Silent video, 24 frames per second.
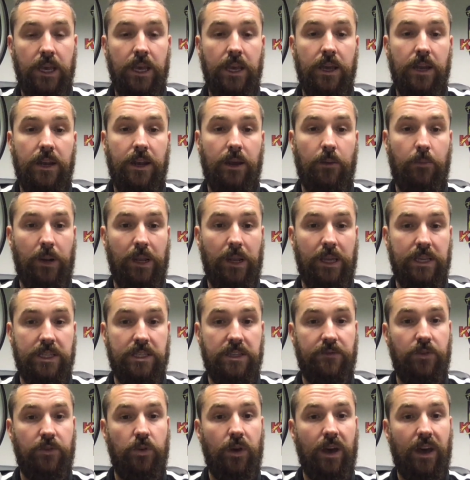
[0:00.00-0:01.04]
Now, please,
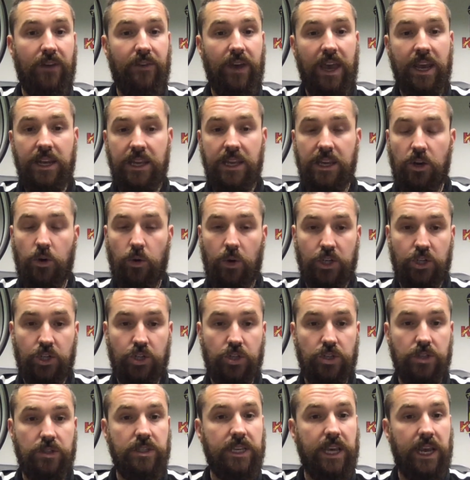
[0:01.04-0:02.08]
if you have any
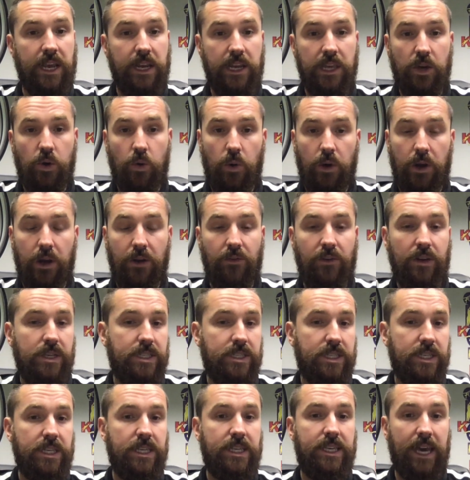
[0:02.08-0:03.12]
questions, any
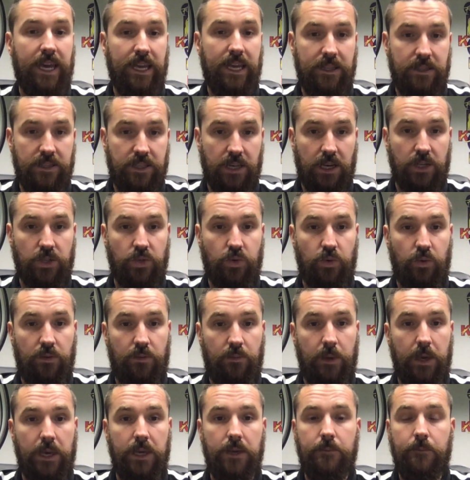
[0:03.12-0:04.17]
queries, get in touch with
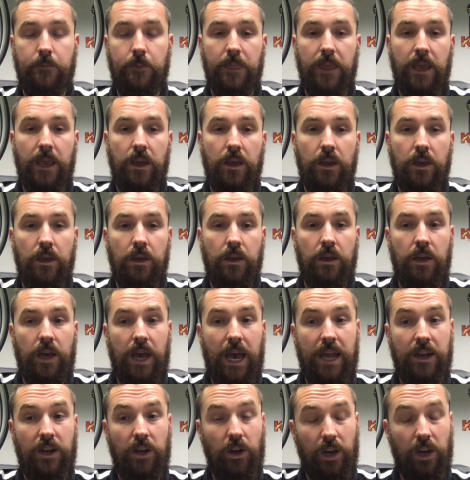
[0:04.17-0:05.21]
me.
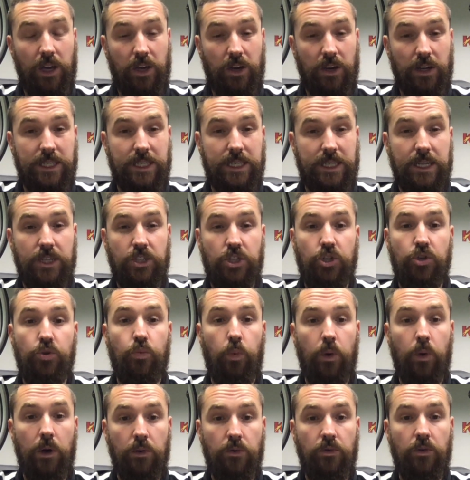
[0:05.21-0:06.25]
And like I said, you
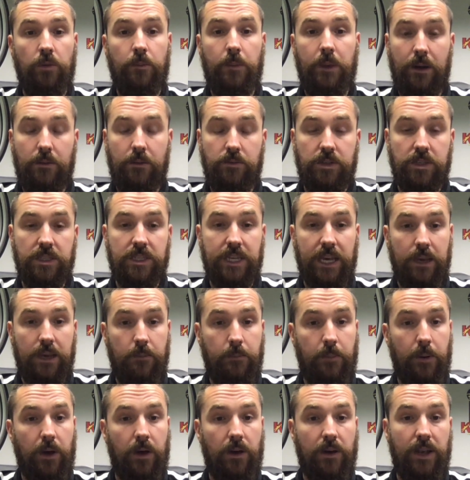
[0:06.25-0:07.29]
will not be able to take
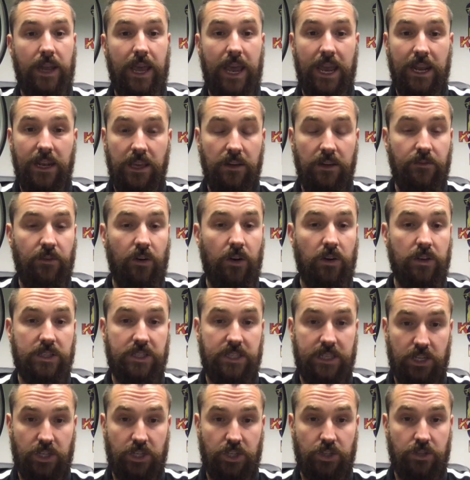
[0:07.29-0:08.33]
part in any of our
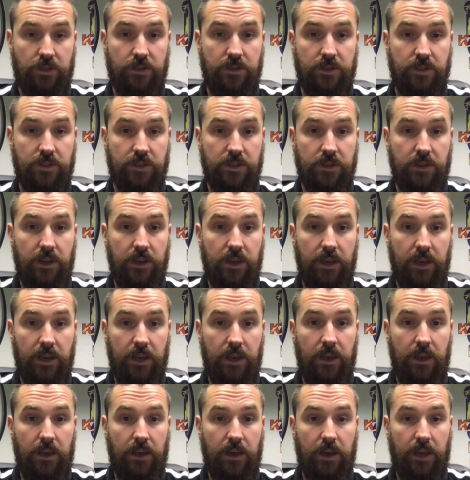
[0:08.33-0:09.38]
sessions,
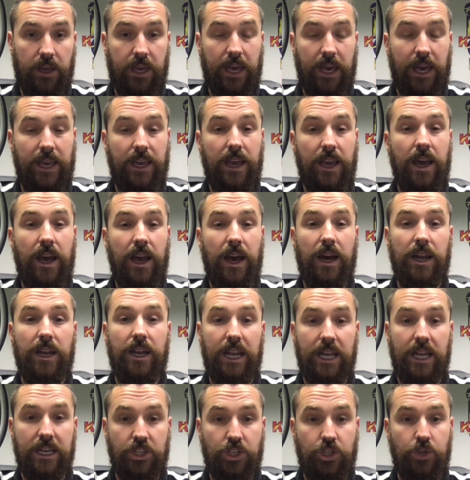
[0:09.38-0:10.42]
okay,
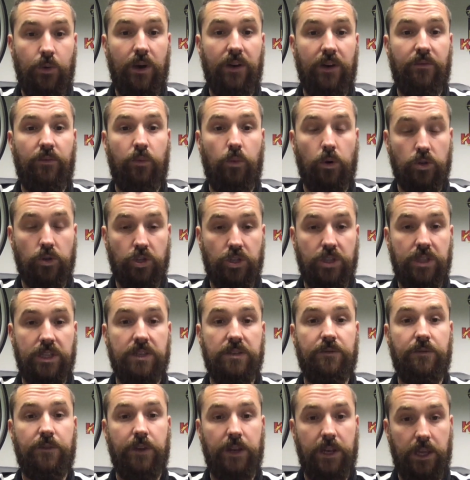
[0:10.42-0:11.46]
unless you have watched this
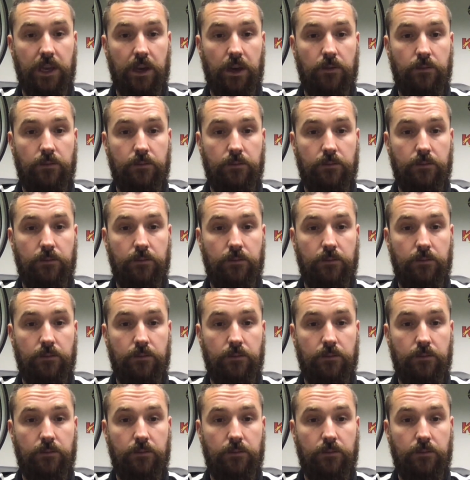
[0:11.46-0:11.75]
video.